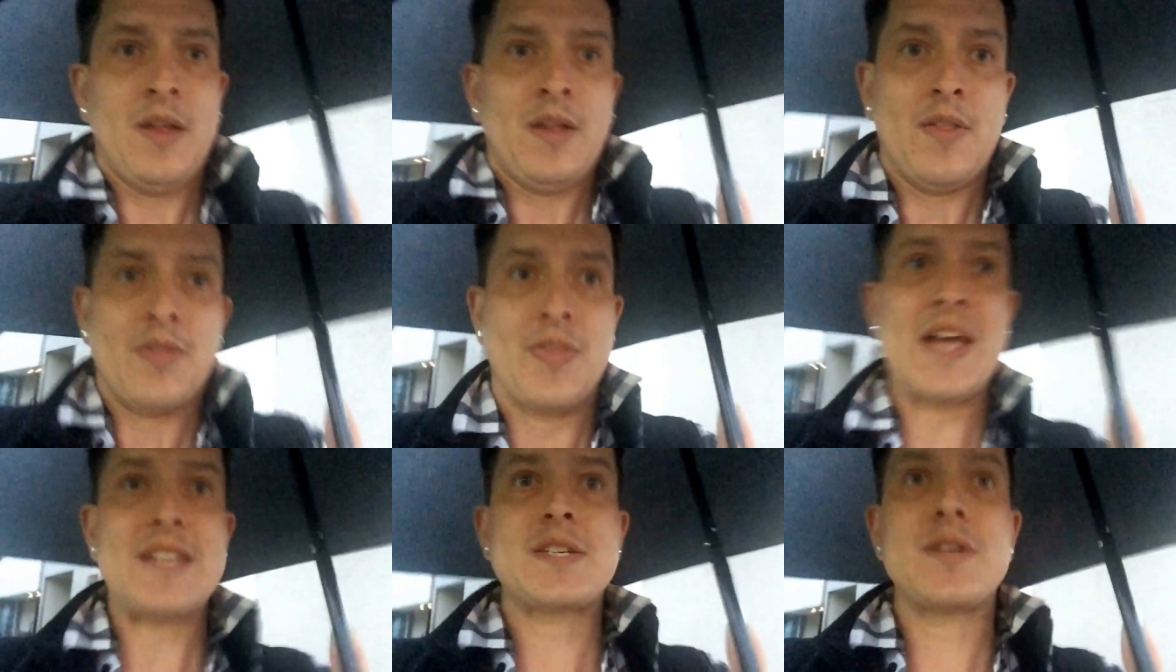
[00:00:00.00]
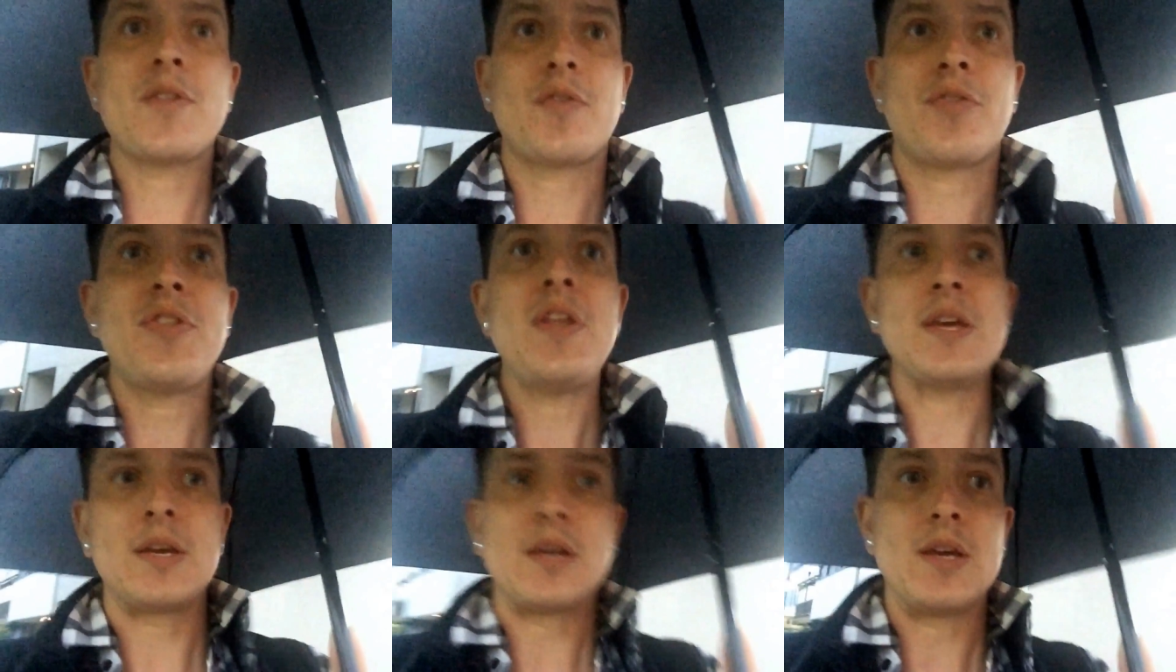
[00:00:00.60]
that's another
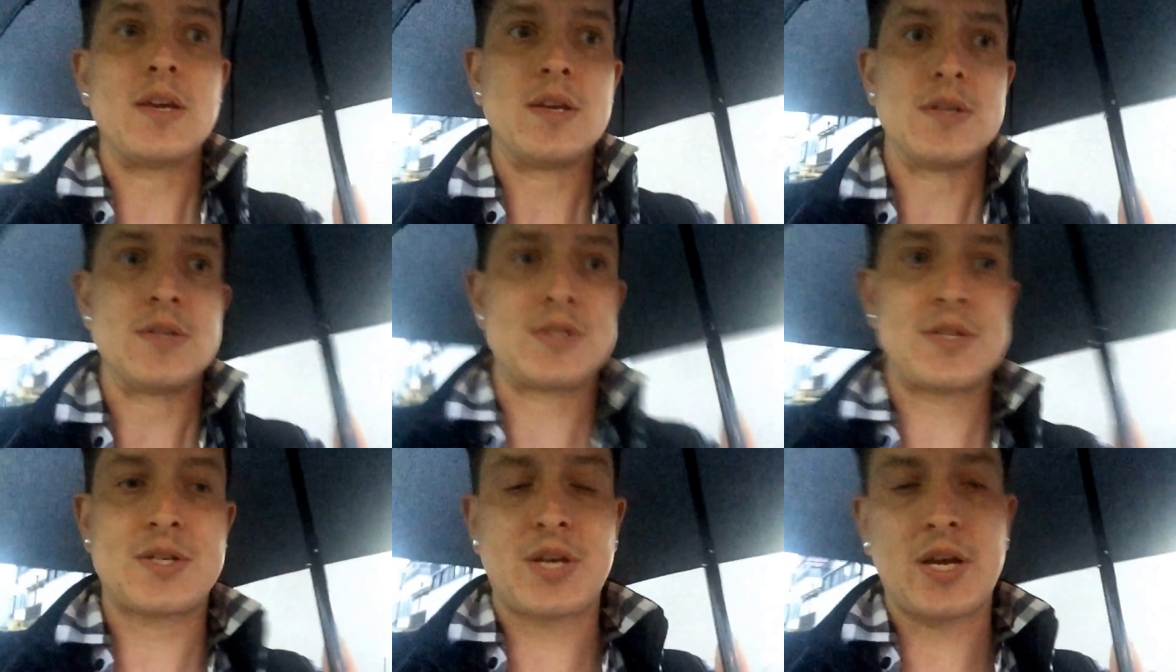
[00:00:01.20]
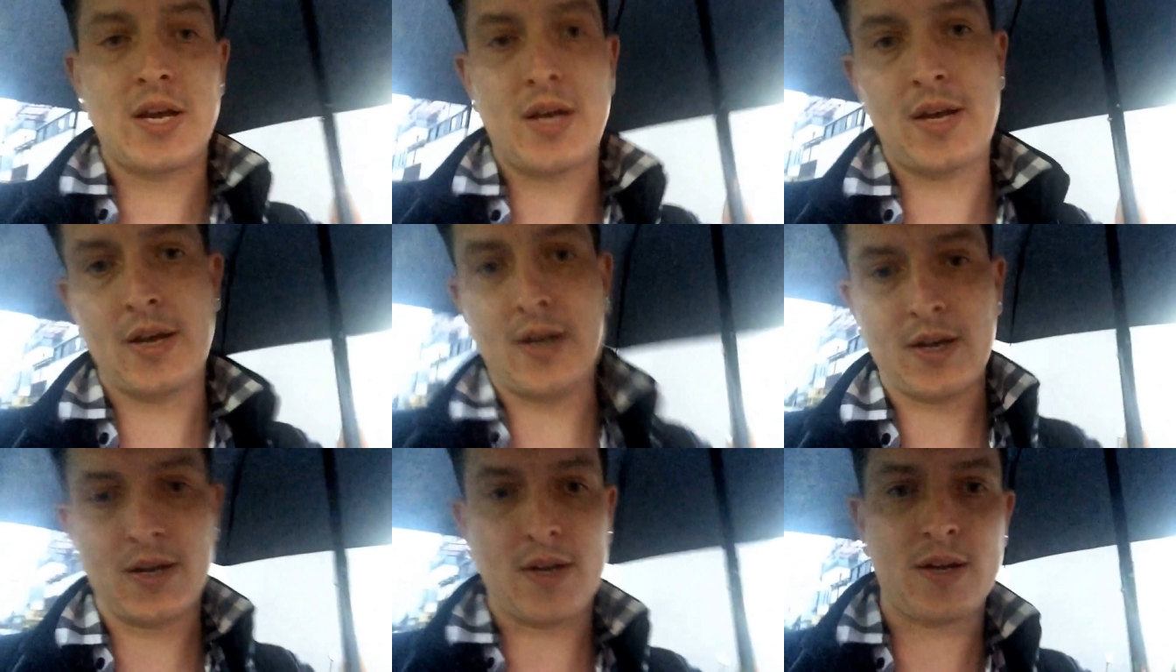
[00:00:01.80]
thing, is
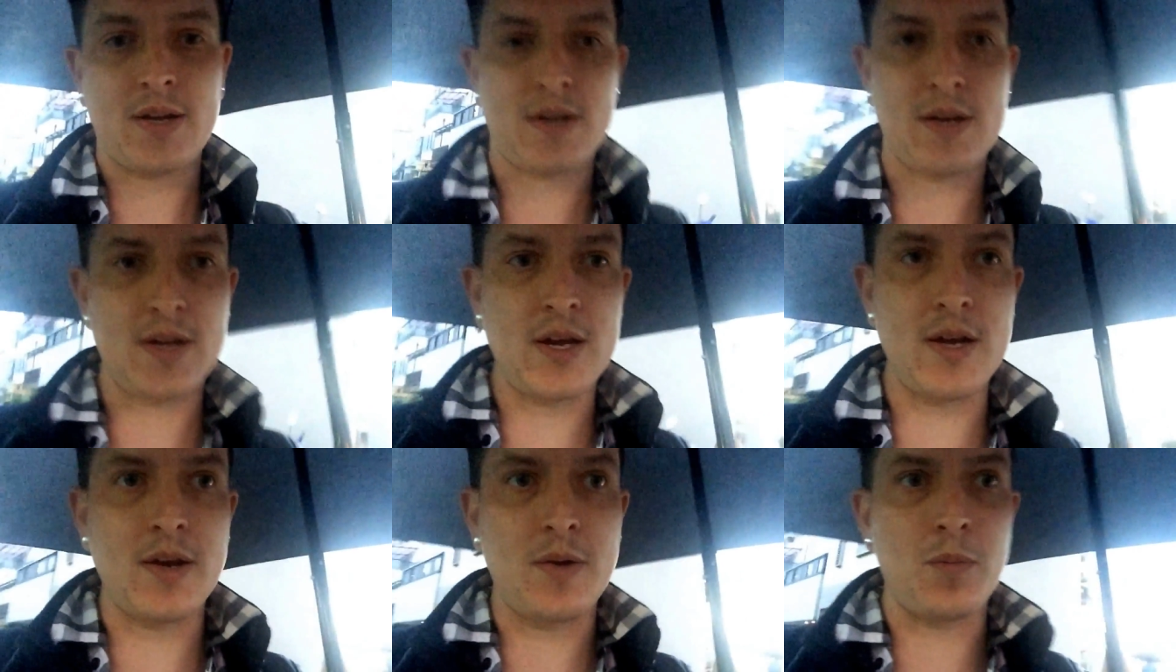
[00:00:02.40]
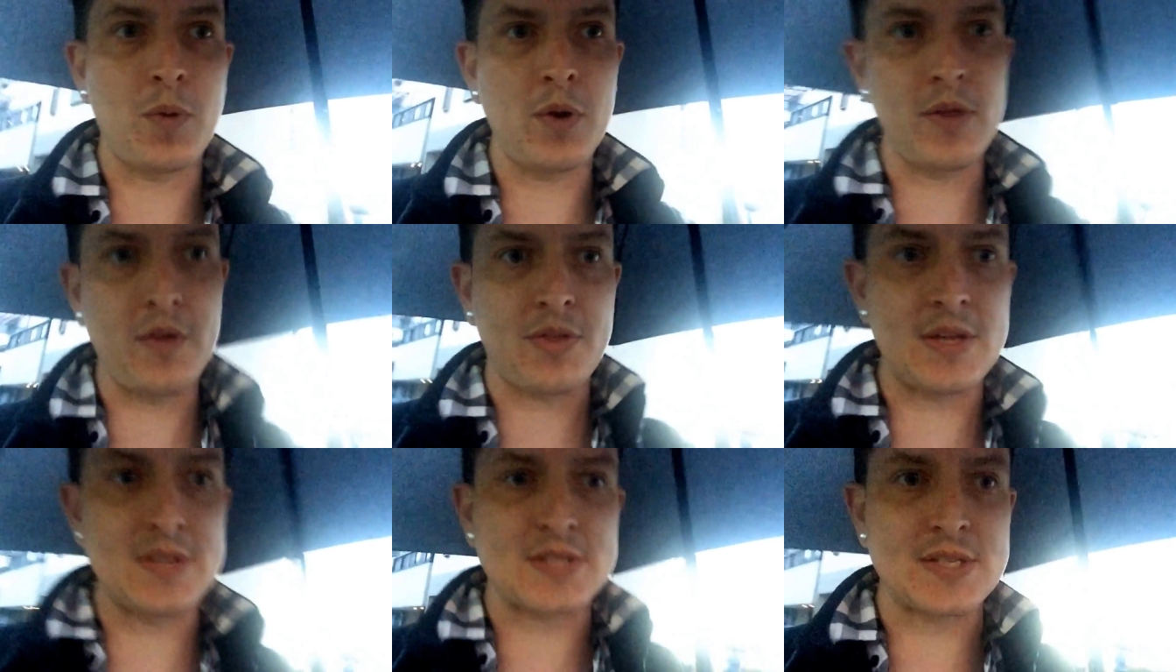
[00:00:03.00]
one of the
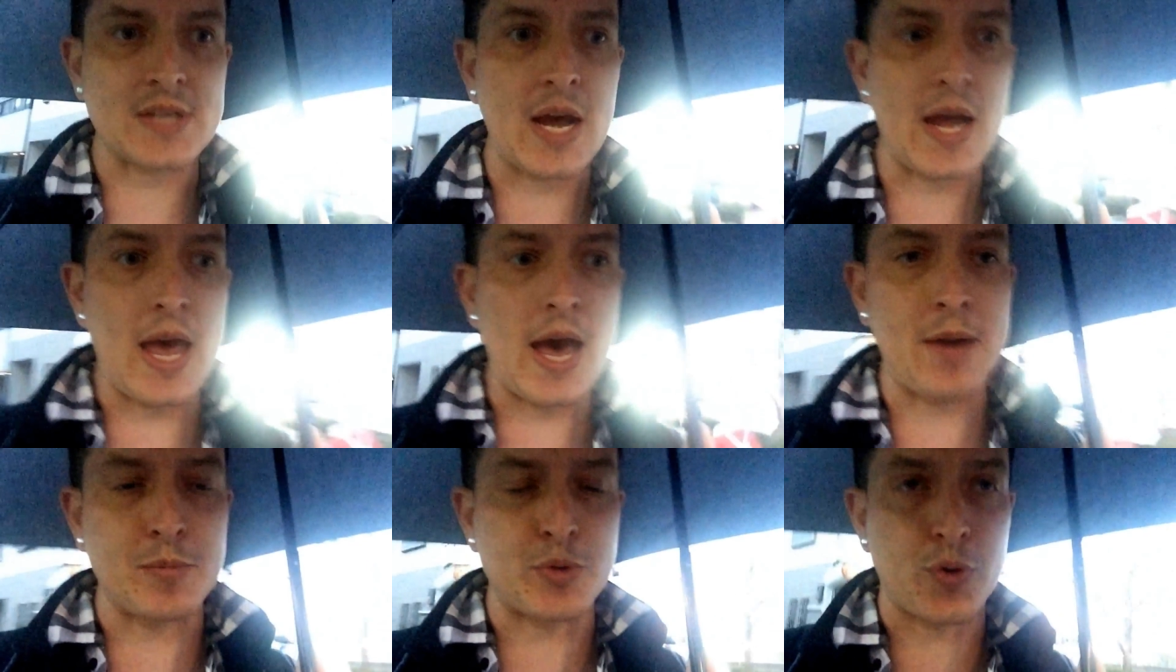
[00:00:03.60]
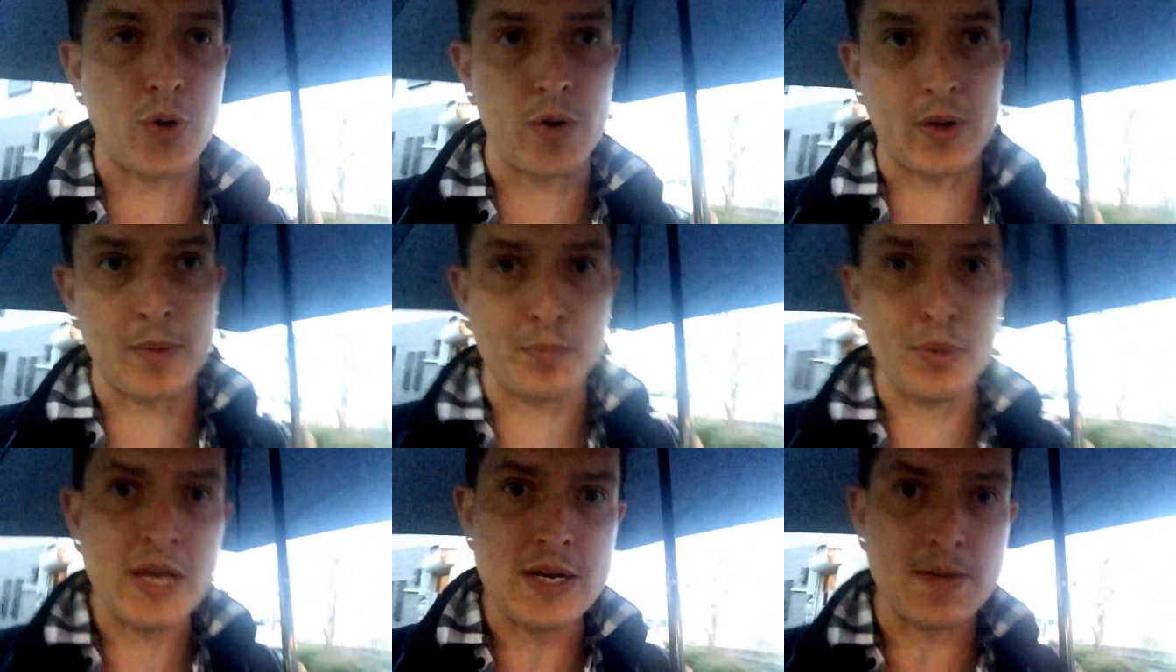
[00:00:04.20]
things this guy Adam Torell
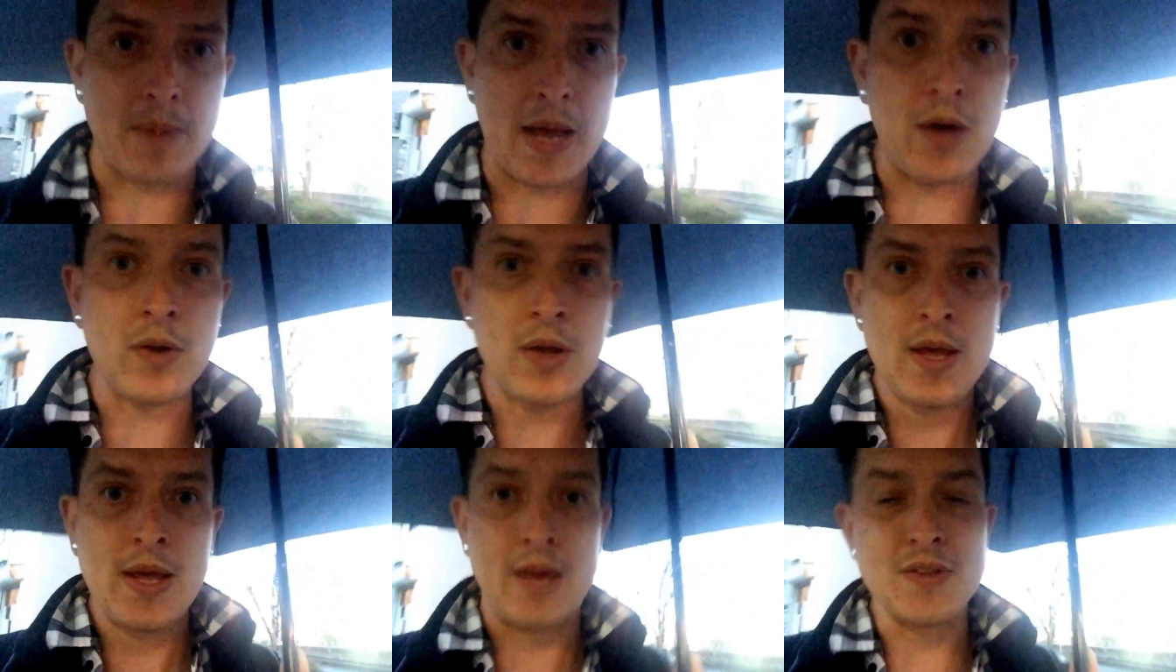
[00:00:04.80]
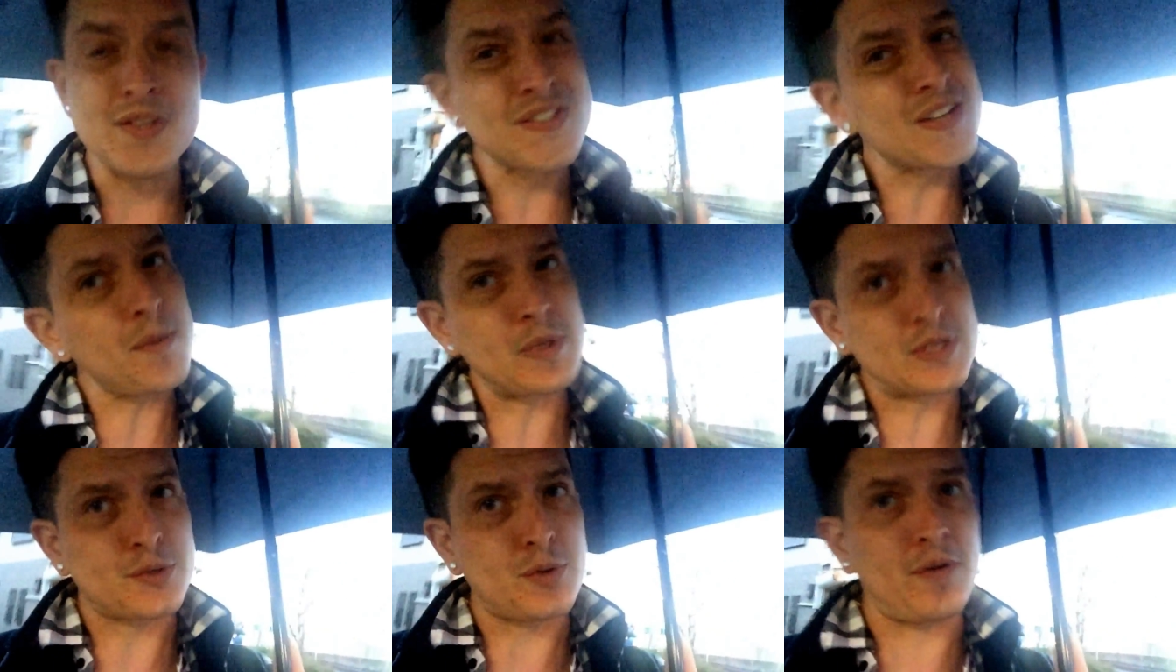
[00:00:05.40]
complained about, and this is
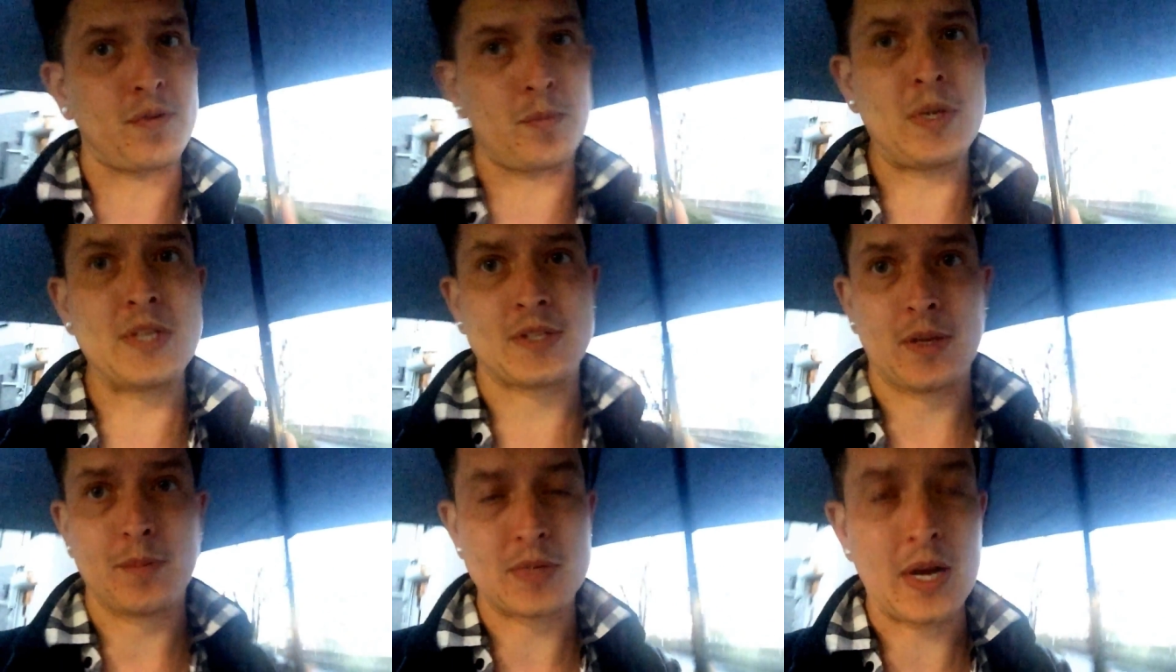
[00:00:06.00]
coming straight from his lips.